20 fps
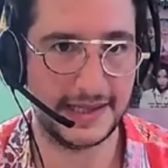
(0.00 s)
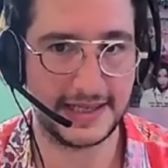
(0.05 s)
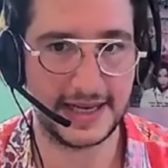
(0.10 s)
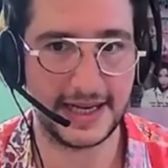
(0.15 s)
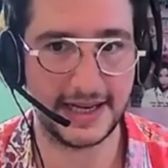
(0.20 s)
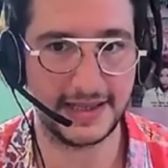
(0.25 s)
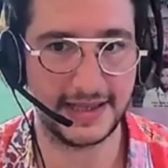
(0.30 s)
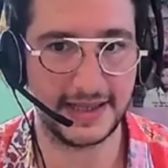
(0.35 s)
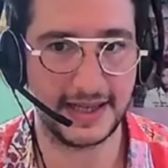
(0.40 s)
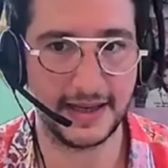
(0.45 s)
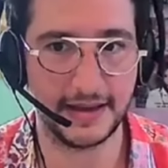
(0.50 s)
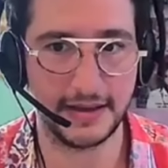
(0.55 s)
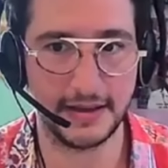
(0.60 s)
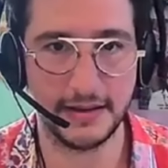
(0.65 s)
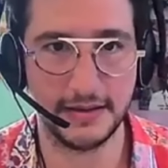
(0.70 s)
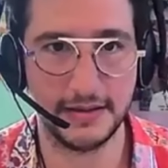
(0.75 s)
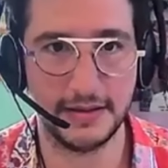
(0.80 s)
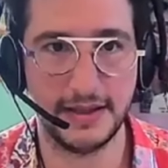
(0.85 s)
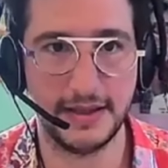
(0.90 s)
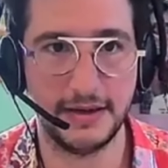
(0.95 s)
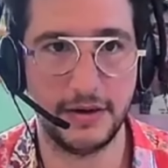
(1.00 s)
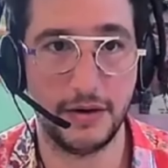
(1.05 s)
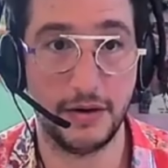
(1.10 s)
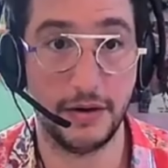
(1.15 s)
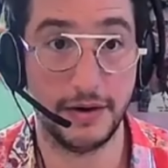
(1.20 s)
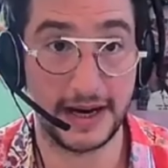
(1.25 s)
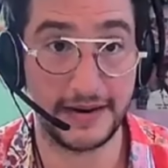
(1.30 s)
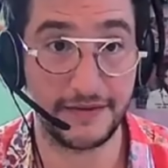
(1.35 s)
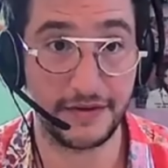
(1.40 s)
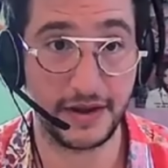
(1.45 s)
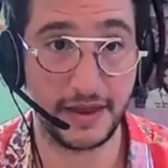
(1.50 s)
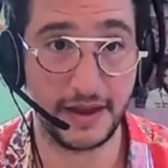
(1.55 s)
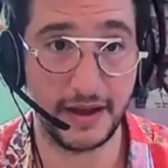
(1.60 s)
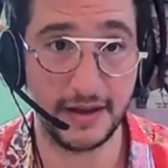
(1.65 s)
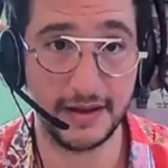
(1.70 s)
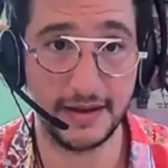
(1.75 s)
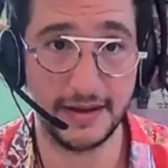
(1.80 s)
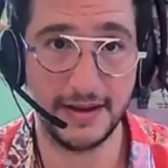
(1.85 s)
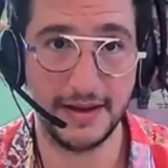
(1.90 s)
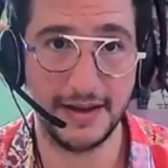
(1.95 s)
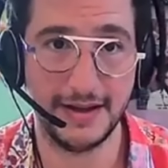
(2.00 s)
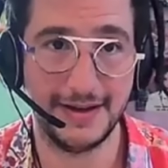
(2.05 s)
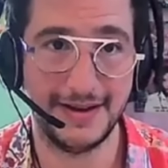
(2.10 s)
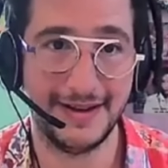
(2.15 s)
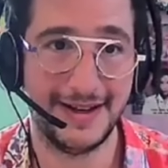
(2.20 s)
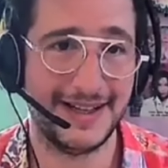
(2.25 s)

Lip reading: really stand together on everything.